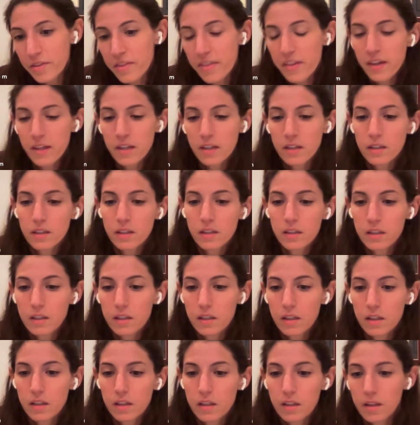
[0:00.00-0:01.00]
thing
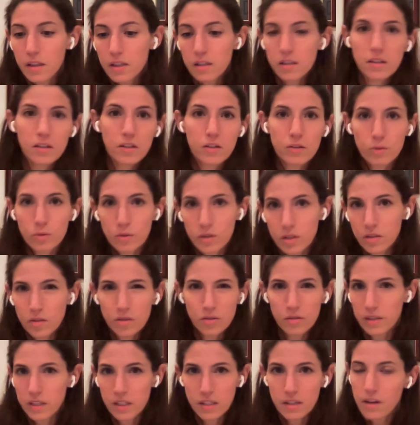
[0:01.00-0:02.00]
that, you
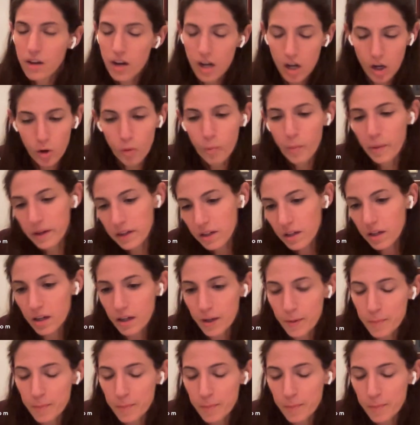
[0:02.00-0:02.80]
don't need to know, but